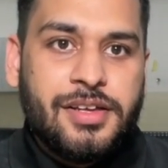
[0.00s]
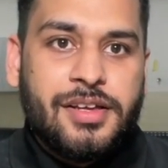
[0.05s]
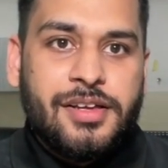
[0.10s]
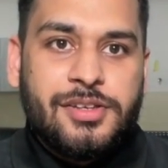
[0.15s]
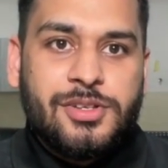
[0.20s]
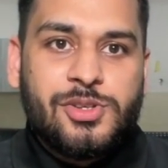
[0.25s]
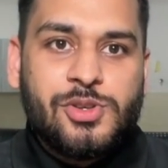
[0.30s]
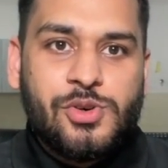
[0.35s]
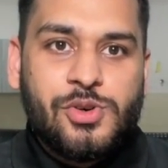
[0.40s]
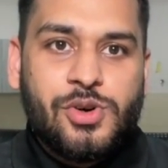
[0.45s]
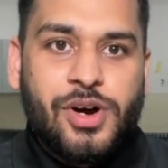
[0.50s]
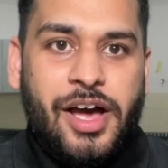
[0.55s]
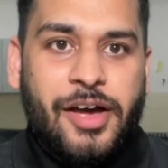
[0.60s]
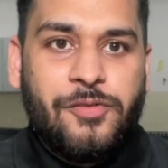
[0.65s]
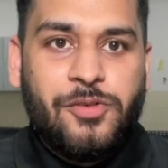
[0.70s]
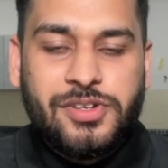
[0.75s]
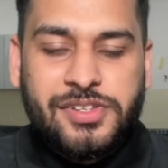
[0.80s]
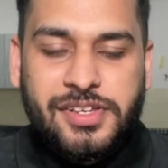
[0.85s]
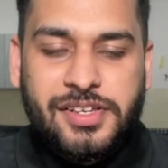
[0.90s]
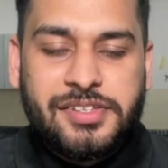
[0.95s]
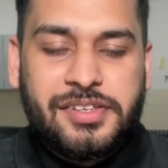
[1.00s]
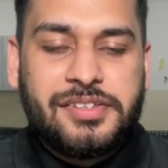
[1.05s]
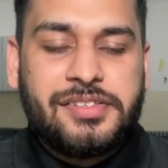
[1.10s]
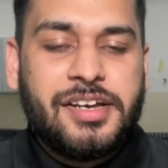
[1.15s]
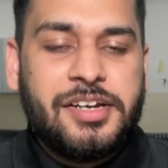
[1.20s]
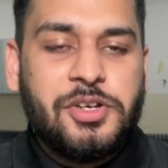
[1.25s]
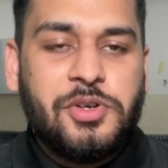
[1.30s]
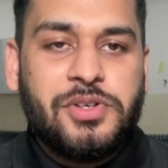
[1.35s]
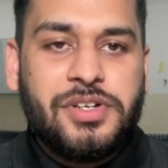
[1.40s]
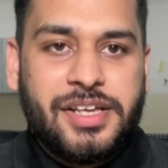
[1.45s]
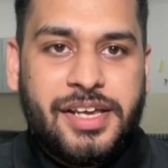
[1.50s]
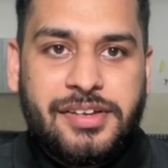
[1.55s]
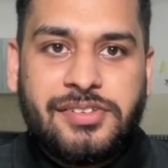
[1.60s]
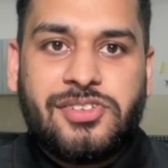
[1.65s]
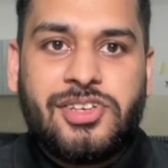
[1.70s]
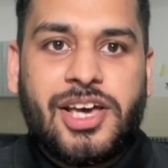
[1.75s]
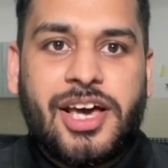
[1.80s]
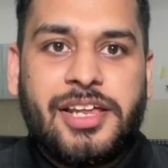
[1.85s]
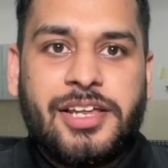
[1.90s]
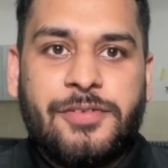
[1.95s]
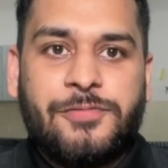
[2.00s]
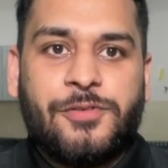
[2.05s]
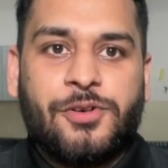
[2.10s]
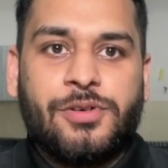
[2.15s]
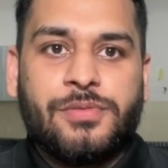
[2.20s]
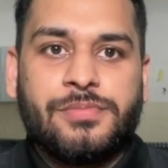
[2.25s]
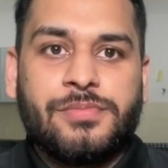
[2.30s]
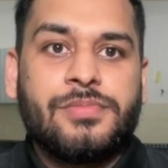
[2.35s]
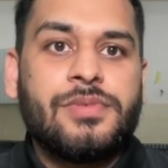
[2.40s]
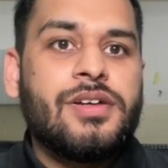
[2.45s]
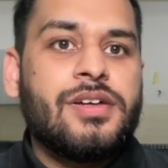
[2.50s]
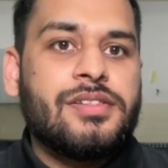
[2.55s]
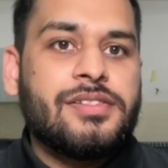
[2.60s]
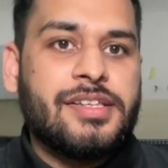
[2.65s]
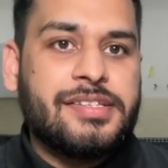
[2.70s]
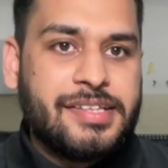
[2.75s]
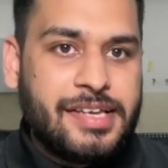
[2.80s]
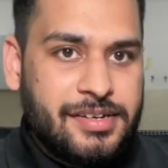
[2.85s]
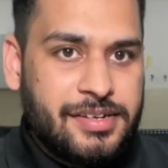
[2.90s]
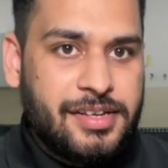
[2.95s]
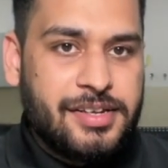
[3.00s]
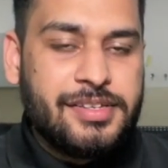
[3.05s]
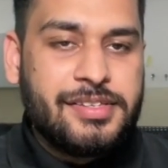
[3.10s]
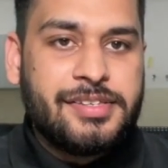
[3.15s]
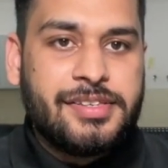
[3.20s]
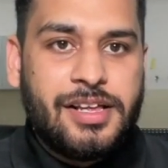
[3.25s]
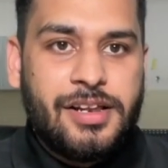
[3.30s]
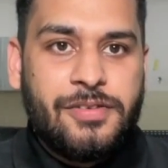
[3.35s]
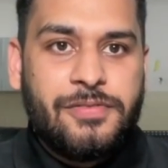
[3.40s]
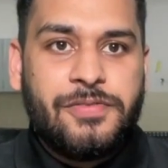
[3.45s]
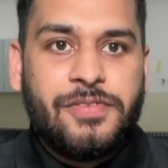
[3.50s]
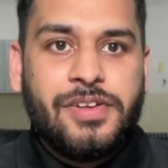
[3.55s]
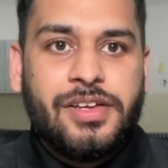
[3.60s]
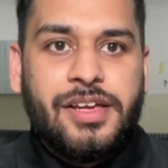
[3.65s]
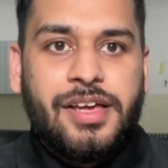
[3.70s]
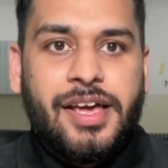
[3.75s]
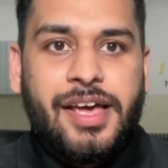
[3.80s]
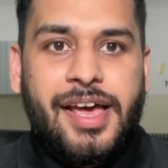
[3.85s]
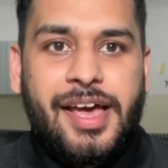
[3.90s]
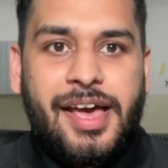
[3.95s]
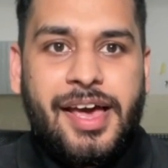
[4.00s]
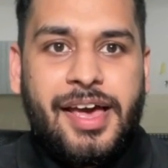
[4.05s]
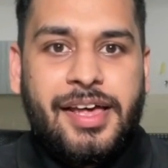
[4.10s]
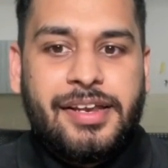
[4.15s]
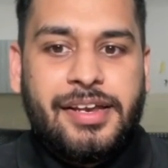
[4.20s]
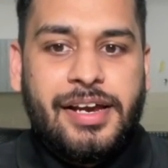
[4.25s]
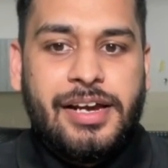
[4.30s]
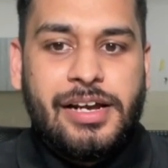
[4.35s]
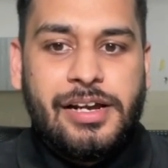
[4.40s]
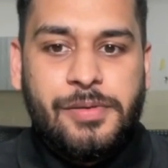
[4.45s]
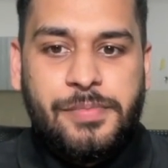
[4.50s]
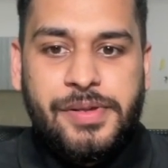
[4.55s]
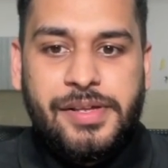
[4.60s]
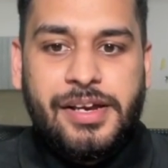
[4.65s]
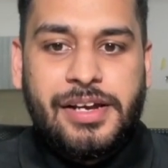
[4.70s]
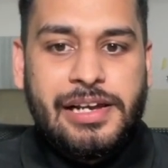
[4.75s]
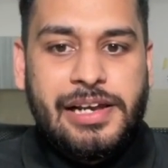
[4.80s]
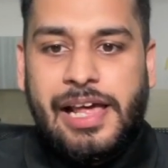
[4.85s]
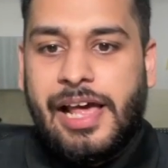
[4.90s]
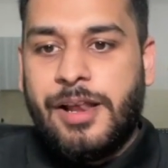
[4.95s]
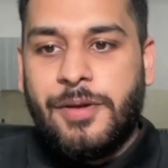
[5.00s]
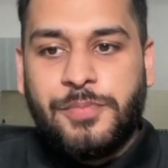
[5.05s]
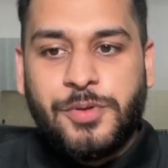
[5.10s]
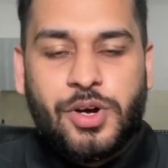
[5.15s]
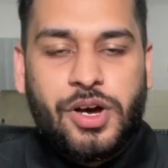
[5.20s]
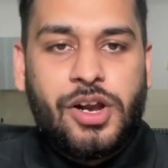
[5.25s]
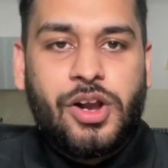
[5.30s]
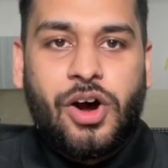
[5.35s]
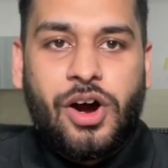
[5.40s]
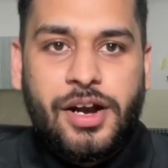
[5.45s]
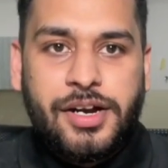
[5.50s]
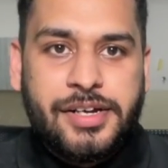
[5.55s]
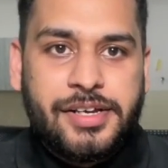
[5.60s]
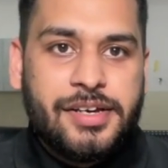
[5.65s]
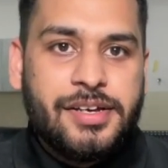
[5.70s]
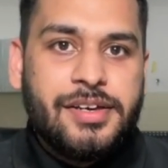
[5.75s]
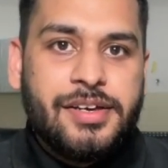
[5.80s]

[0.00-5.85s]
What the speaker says: So I would suggest that you take GRE from the center itself, and it'll help you a lot.